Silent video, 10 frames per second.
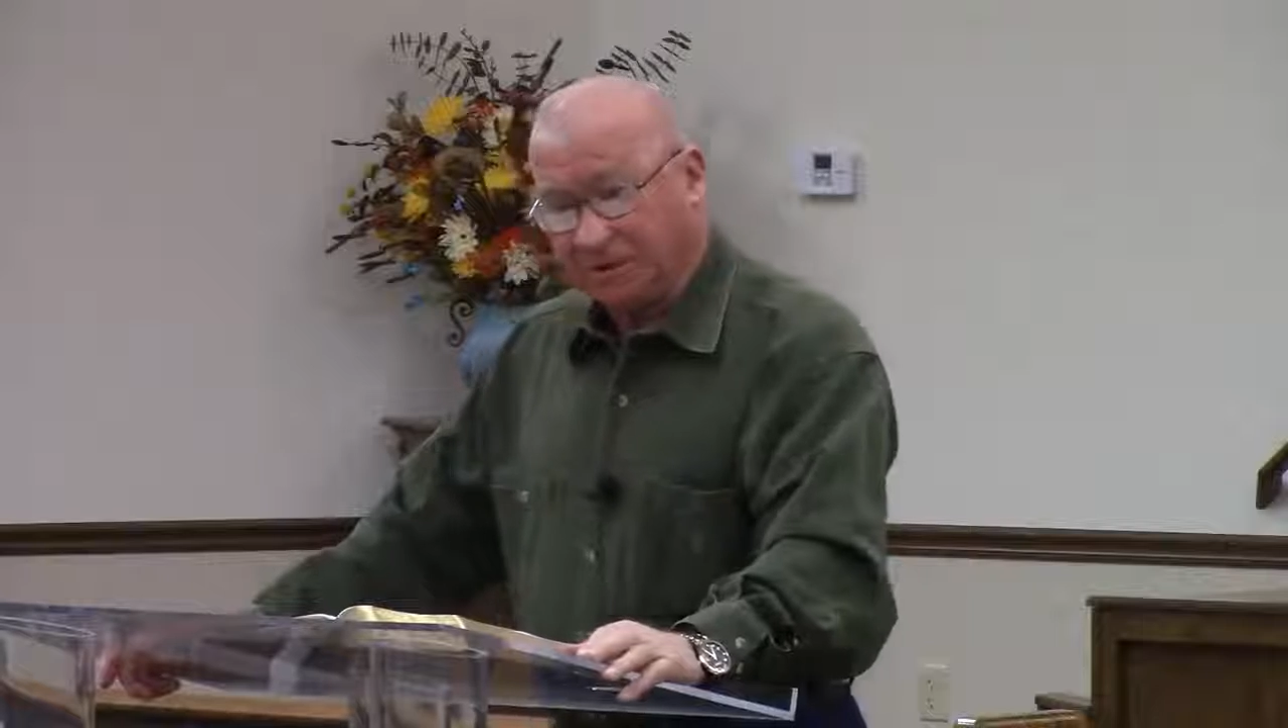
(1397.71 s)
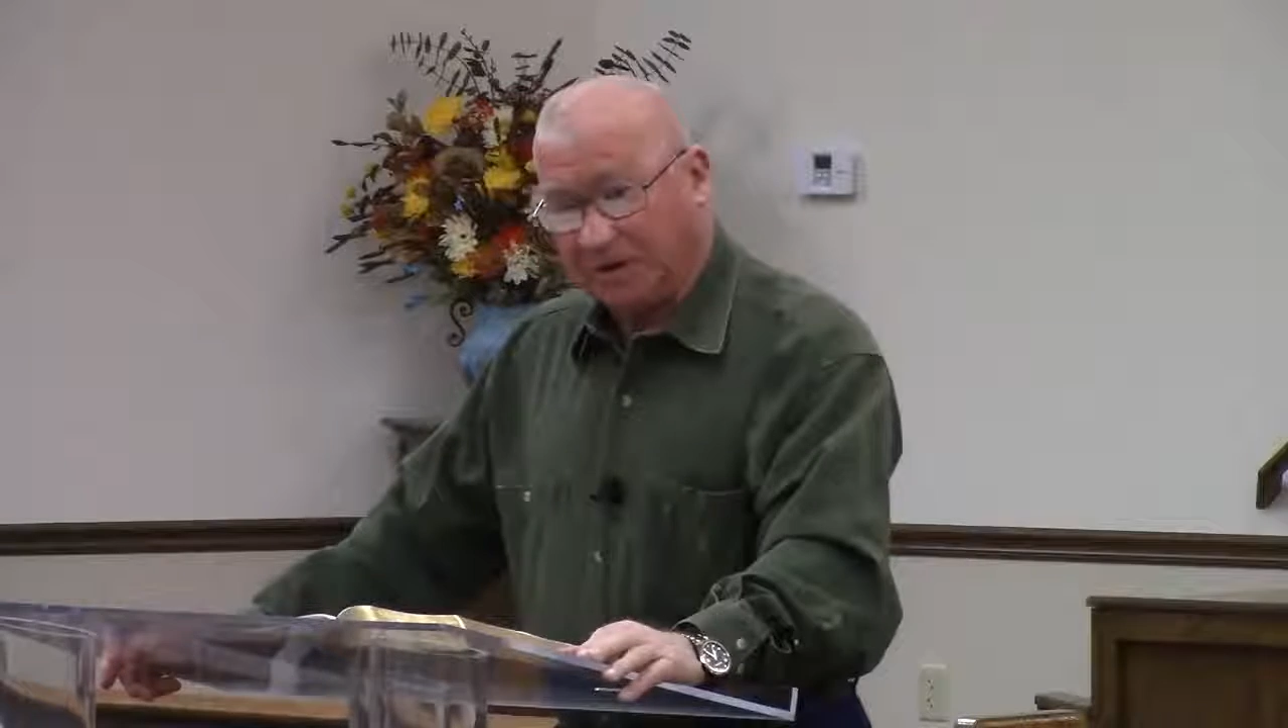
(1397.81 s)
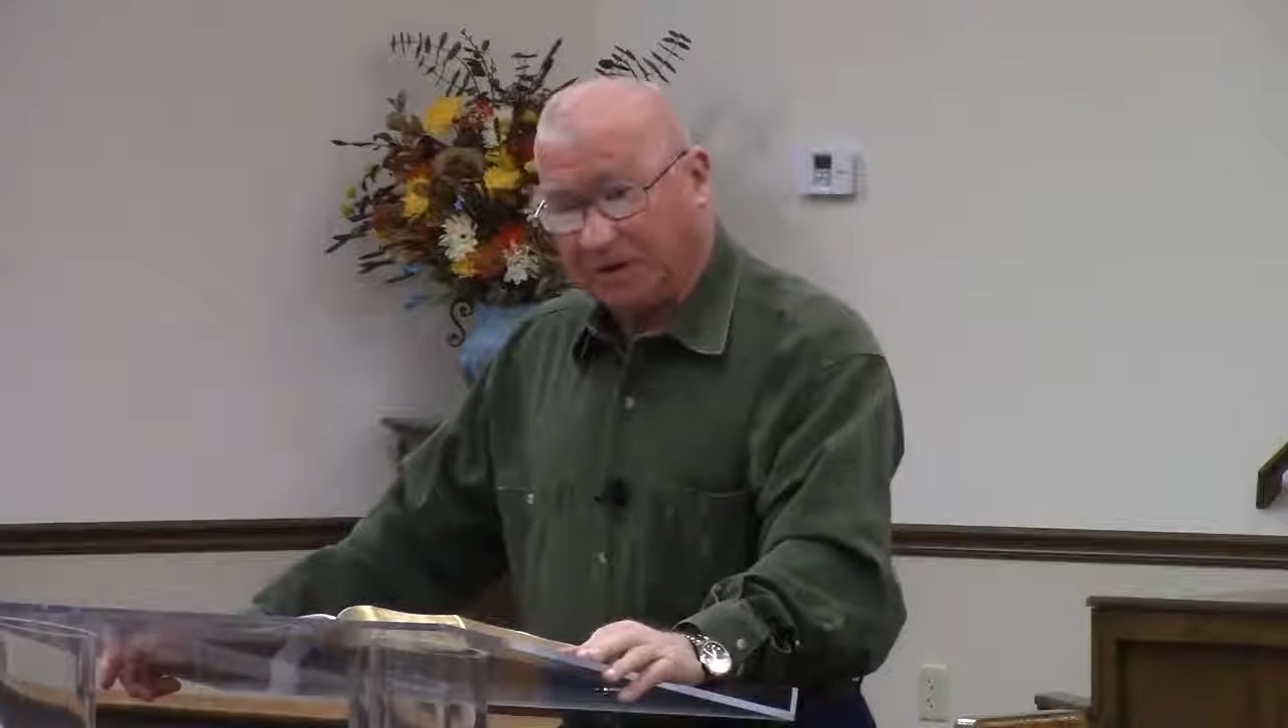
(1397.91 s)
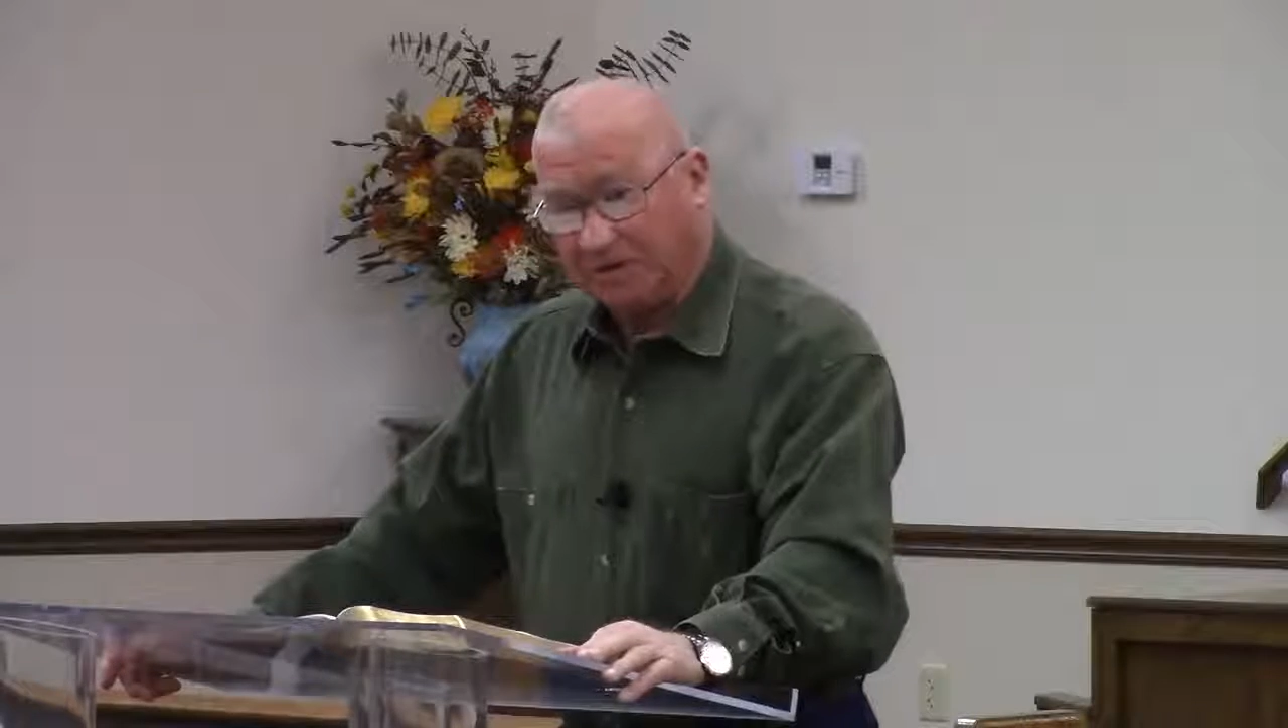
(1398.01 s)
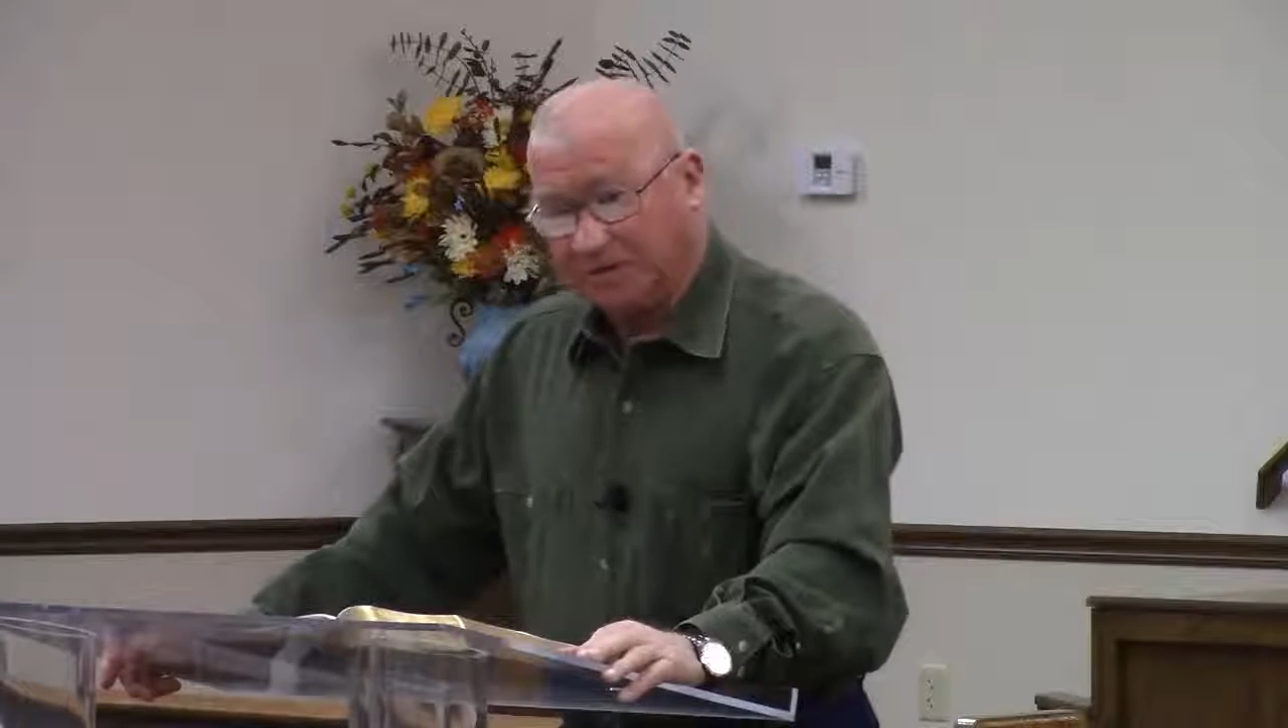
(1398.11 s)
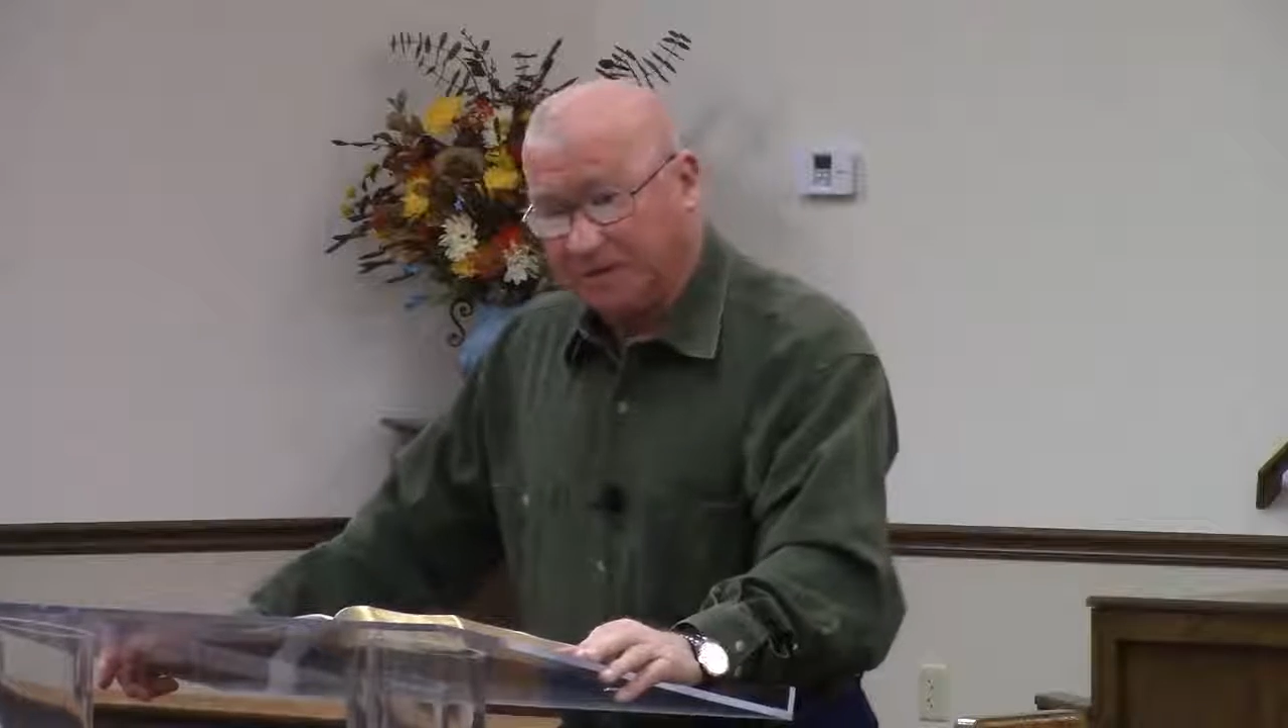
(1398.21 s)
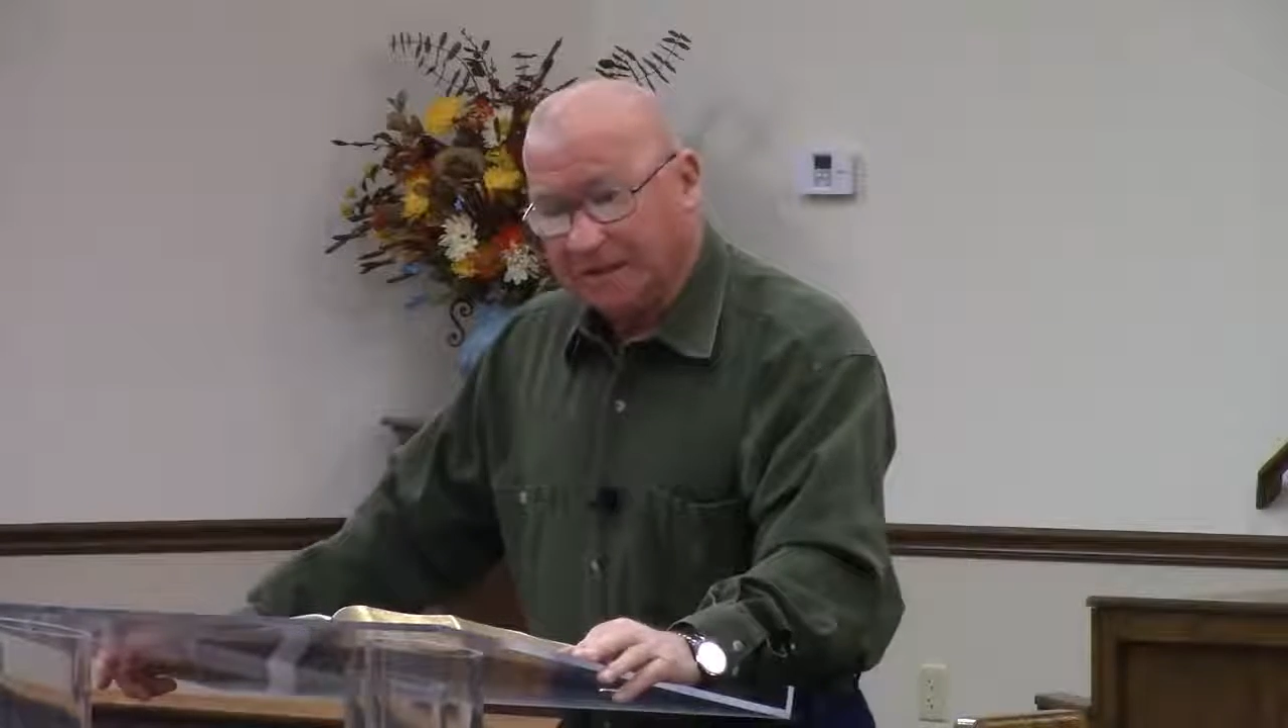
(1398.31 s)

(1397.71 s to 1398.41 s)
because